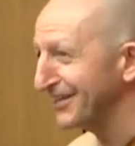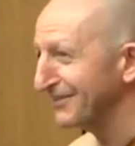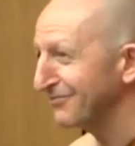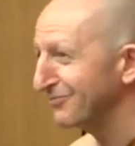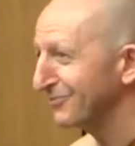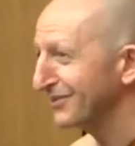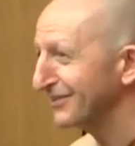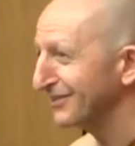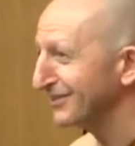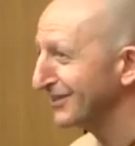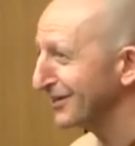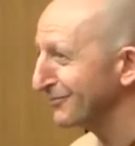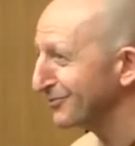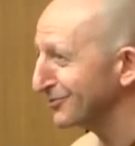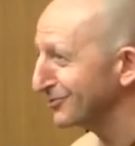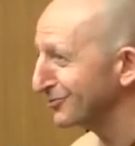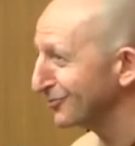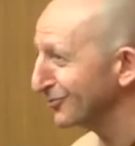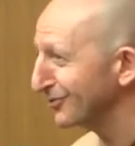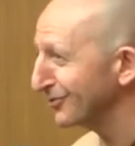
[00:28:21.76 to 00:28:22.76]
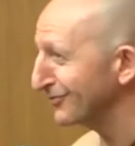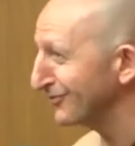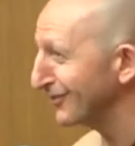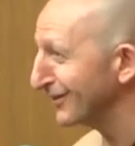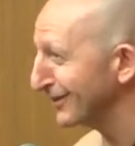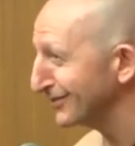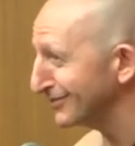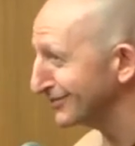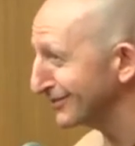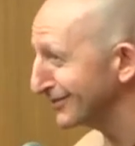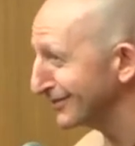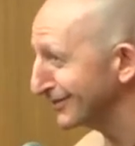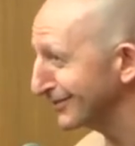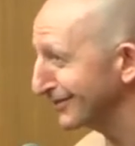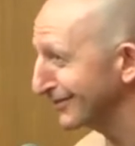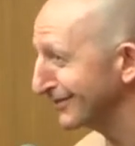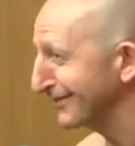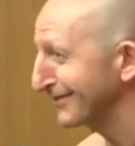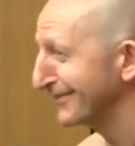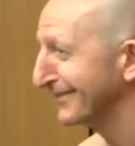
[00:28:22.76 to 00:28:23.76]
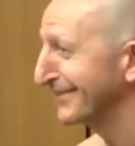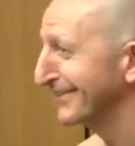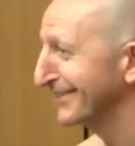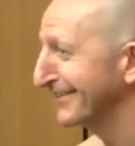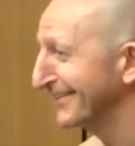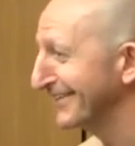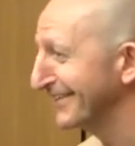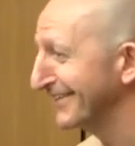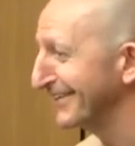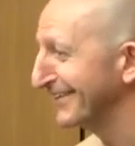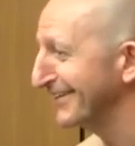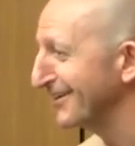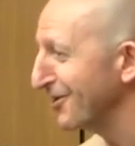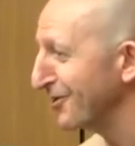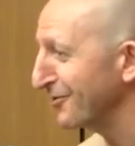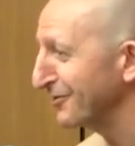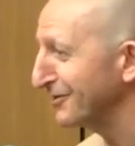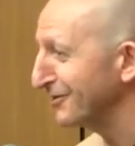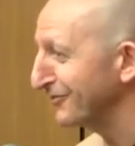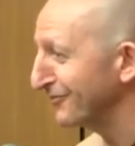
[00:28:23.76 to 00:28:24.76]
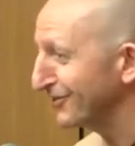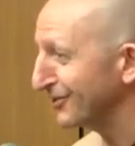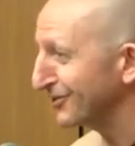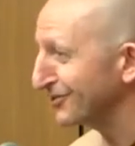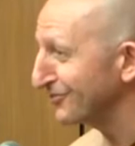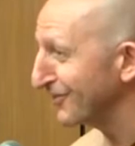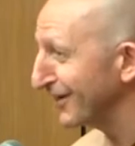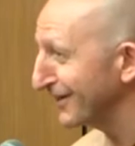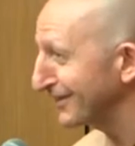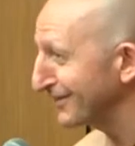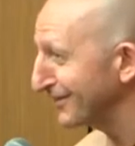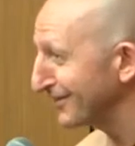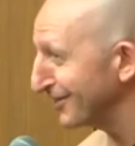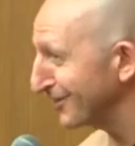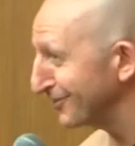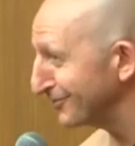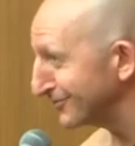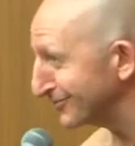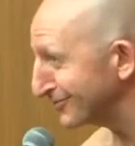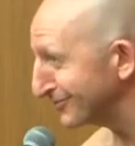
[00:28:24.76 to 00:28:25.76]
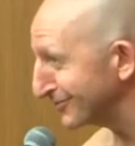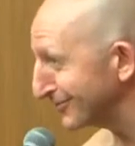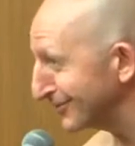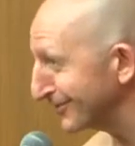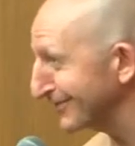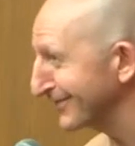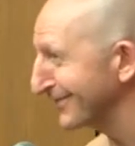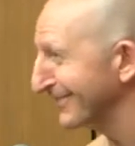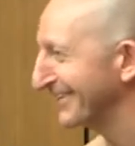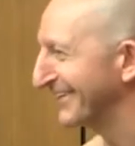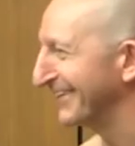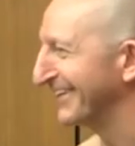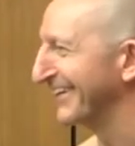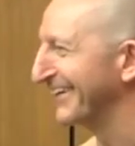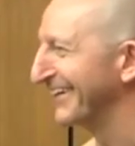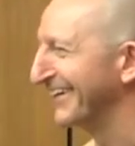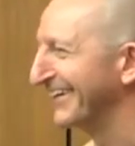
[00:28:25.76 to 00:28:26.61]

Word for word: Not even when the Dhamma talk is finished. or when you finished writing the notes. You know?